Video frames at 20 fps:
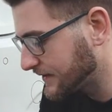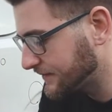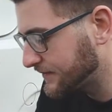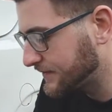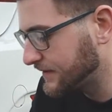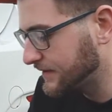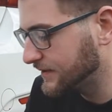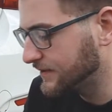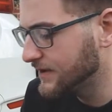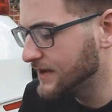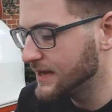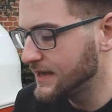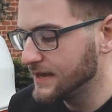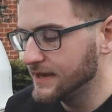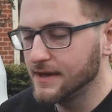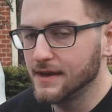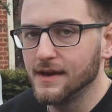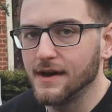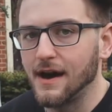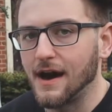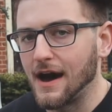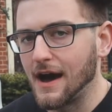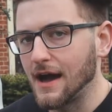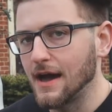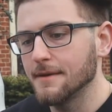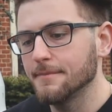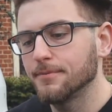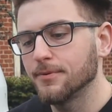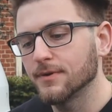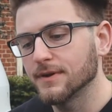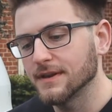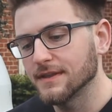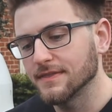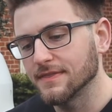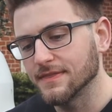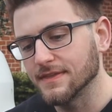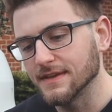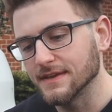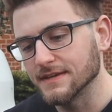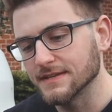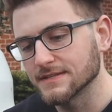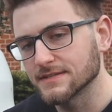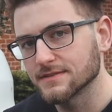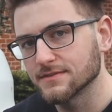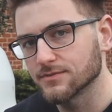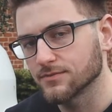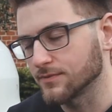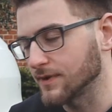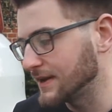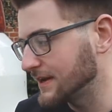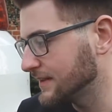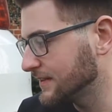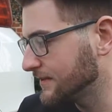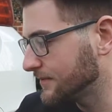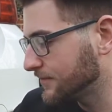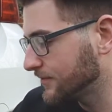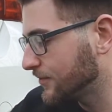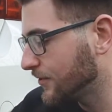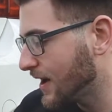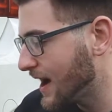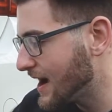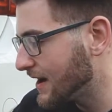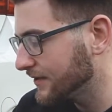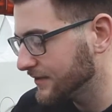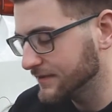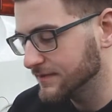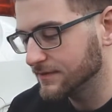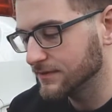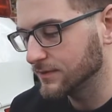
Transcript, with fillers: you have to do, I put in these right at the ground,